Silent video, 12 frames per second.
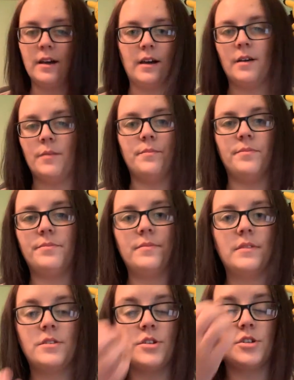I'm
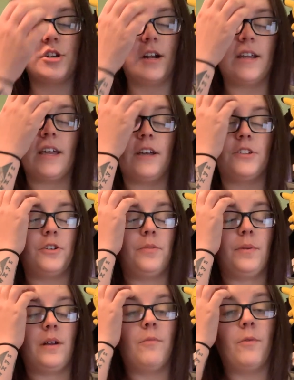just trying to catch
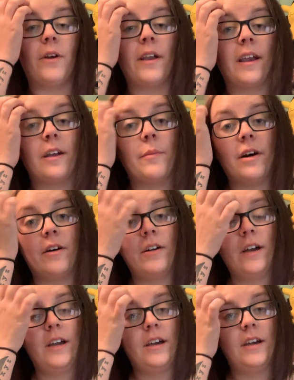up, and I'm working about
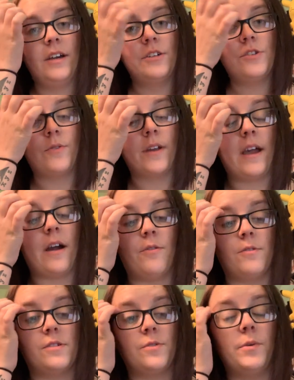20
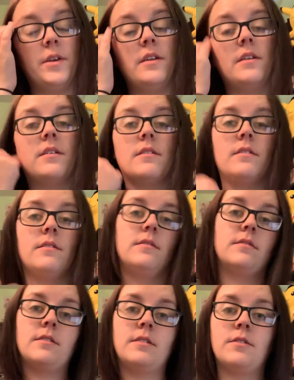hours a week
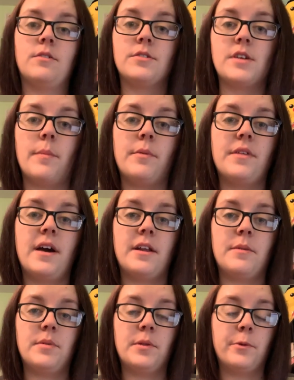on top of that
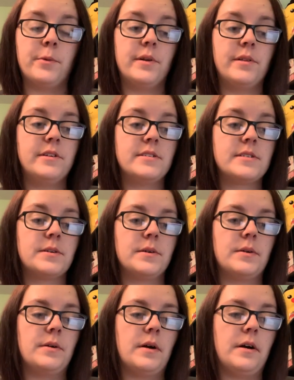at Piggly Wiggly.
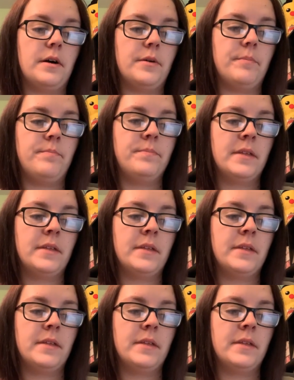So